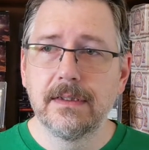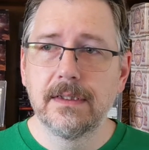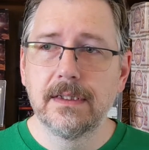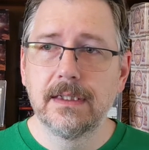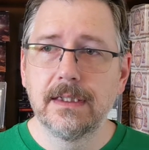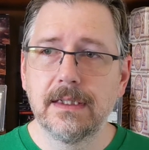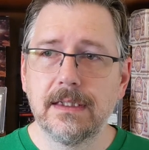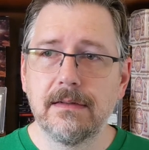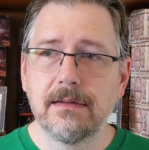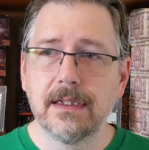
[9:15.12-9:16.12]

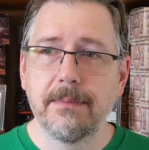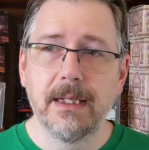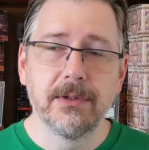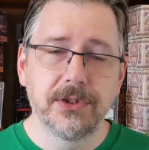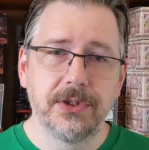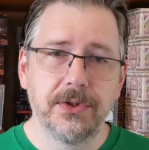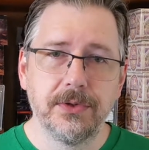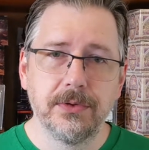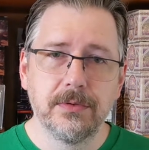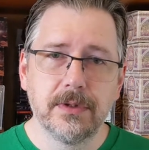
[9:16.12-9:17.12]
I'm able
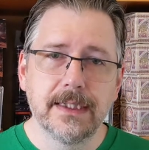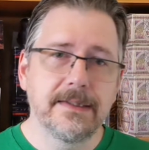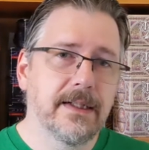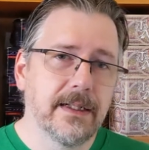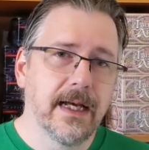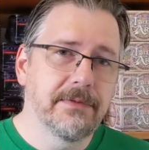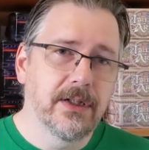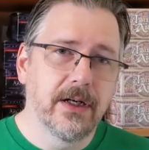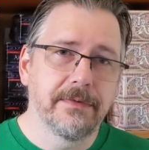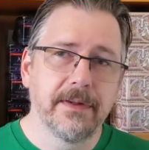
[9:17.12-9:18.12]
to Lesson in Lava
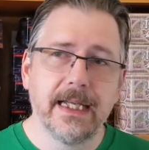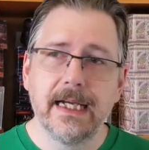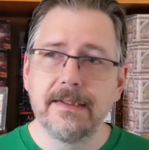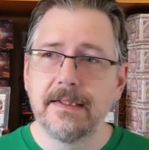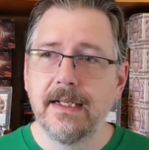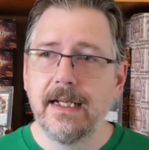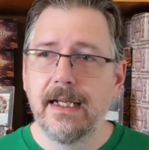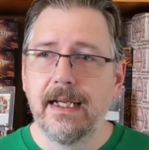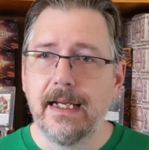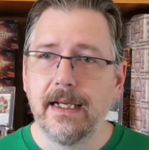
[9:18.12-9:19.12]
off of that
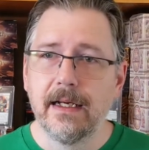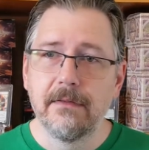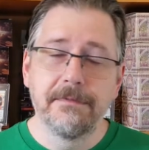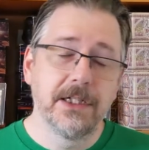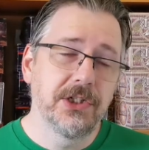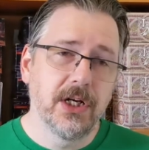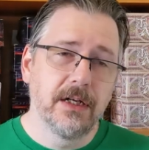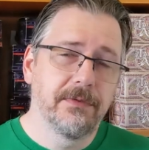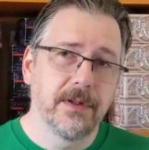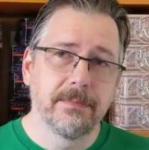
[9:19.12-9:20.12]
and finish
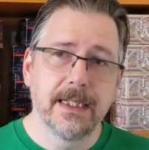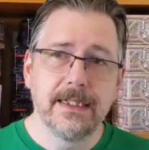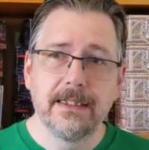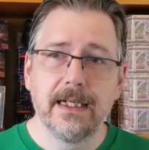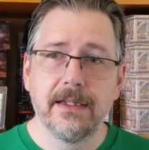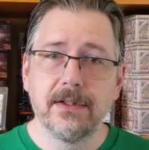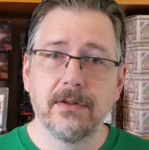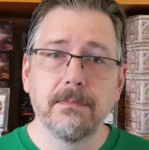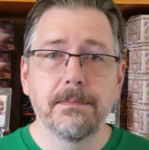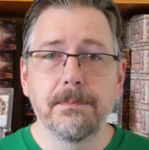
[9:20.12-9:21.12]
off with the Blazing
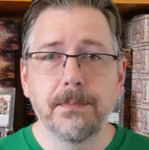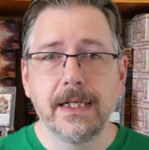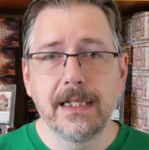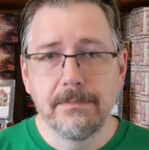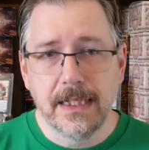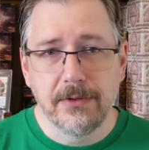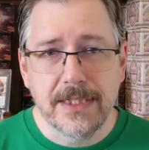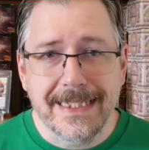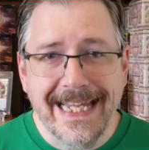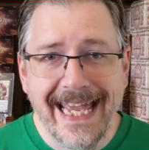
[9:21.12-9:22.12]
Aether, bringing him down to
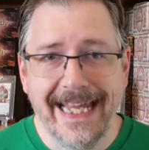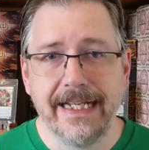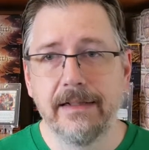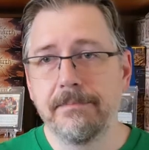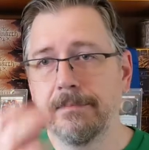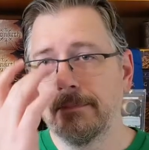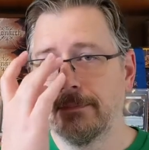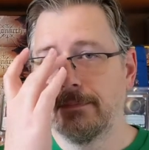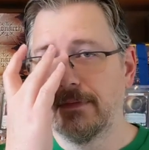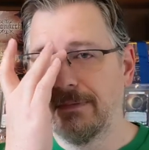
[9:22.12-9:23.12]
10.
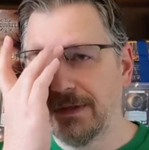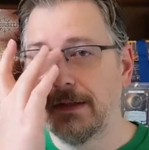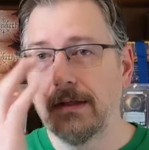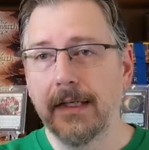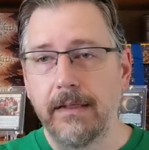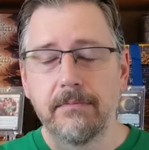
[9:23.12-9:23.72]
All right.